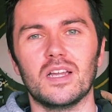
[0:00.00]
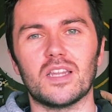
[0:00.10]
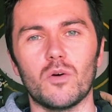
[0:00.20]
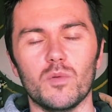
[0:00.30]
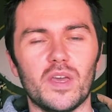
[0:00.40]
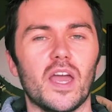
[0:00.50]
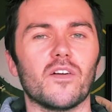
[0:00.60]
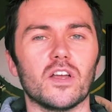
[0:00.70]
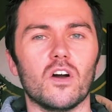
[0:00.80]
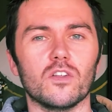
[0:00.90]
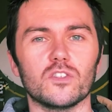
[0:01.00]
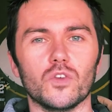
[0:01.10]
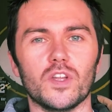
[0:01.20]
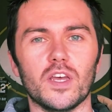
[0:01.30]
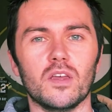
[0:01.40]
That will be airing on
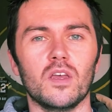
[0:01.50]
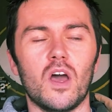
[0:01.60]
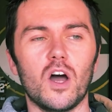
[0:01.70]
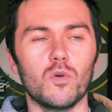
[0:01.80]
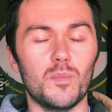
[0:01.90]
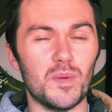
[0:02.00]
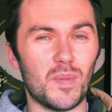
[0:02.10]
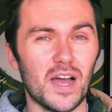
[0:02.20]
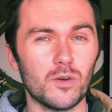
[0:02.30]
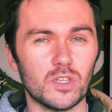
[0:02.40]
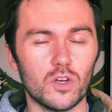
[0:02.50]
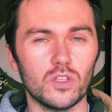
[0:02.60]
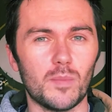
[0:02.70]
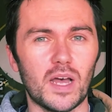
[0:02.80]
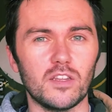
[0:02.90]
Sunday. I will be back with the
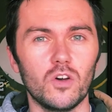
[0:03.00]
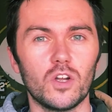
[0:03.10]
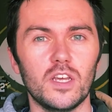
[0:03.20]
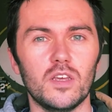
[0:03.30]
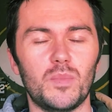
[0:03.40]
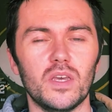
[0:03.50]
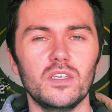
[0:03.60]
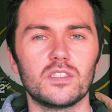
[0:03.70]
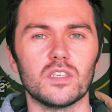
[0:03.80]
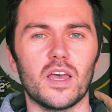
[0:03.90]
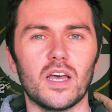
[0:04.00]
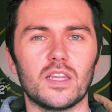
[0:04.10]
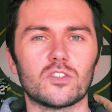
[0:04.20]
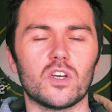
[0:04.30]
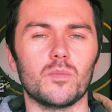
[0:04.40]
Good, the Bad, the Ugly piece. Uh,
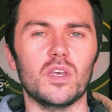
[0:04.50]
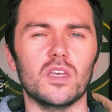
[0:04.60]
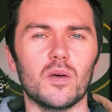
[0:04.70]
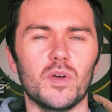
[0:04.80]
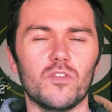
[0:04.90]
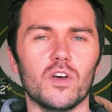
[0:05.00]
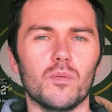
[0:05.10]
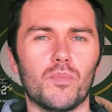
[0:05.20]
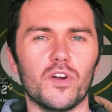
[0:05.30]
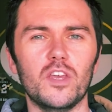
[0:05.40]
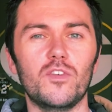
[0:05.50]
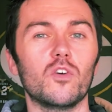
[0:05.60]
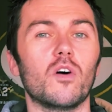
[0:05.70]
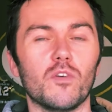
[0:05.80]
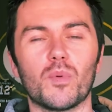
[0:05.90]
that's going to be a bit of a
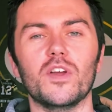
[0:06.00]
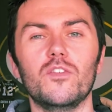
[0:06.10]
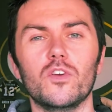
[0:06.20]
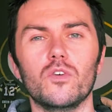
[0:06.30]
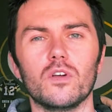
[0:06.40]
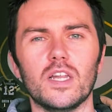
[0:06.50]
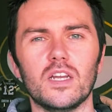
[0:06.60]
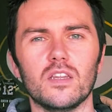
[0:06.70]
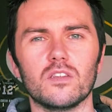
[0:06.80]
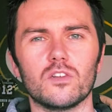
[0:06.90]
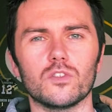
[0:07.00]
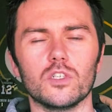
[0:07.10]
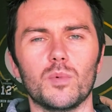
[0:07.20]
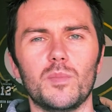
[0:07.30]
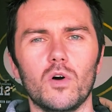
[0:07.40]
preview of a preview, leaning into the
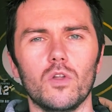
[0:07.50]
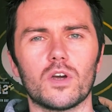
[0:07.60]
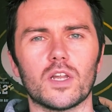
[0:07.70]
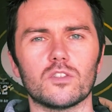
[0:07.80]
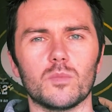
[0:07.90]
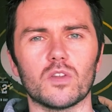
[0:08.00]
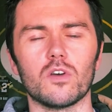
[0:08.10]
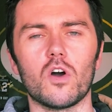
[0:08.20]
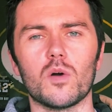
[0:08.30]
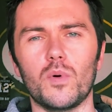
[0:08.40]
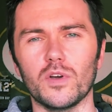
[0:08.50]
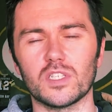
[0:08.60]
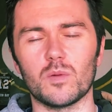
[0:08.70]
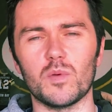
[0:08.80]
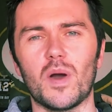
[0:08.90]
Super Bowl, looking at some of the talking points.
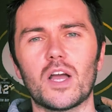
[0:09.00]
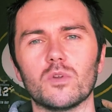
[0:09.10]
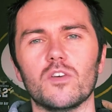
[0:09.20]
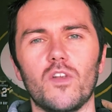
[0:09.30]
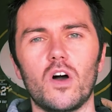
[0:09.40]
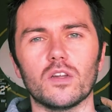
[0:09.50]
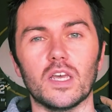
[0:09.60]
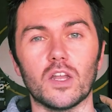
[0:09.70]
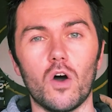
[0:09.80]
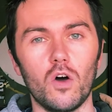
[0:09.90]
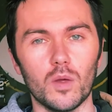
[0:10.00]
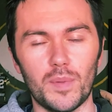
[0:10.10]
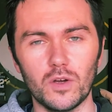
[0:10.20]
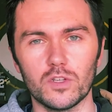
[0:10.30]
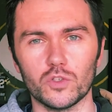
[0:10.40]
And I'll be back with the vlog then, all
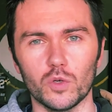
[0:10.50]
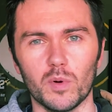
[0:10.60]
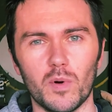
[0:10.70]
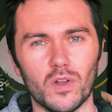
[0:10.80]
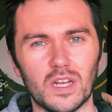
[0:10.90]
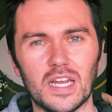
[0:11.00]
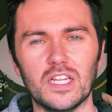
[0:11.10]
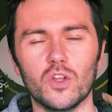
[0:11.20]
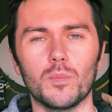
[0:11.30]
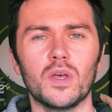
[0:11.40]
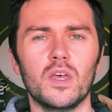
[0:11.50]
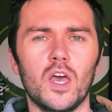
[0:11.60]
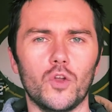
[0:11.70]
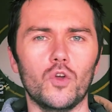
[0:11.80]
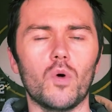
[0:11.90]
about the Super Bowl and leading up
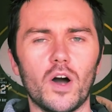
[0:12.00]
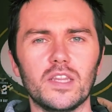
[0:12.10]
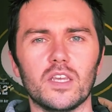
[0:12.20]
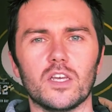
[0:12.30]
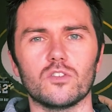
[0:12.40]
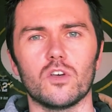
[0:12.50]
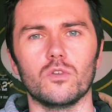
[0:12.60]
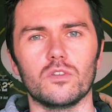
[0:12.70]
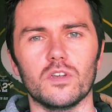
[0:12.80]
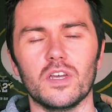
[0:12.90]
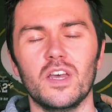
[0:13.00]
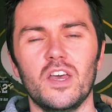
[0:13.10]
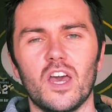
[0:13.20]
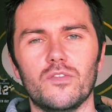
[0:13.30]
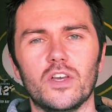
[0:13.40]
and who I think is going to
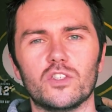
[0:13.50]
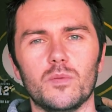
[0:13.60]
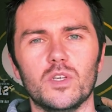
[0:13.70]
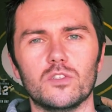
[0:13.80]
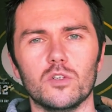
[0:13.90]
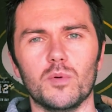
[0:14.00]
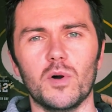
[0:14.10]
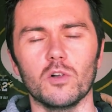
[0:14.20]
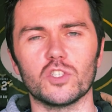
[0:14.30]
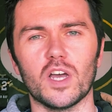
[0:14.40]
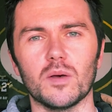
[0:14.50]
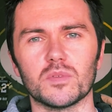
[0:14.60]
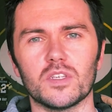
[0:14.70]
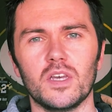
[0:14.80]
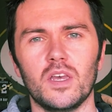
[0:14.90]
eventually be Super Bowl
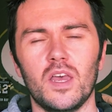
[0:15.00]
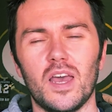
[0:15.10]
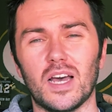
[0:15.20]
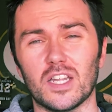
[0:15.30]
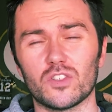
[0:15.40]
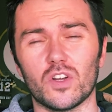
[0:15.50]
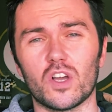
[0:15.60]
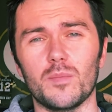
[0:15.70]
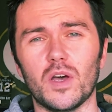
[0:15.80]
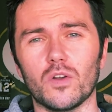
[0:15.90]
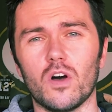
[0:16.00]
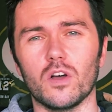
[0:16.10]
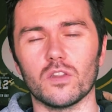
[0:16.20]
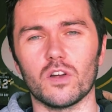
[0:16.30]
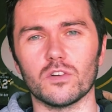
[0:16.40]
champs. And that's going to come out
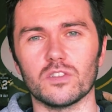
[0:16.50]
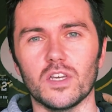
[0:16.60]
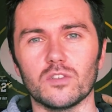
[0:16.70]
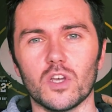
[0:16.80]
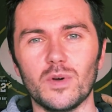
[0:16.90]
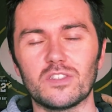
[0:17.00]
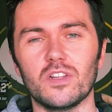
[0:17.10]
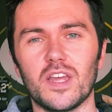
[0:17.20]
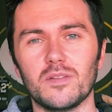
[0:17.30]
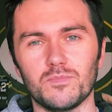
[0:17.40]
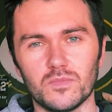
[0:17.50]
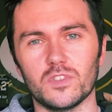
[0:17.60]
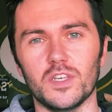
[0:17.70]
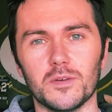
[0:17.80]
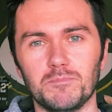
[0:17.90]
on Thursday. So until then,
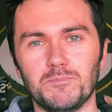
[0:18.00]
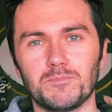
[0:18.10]
see you.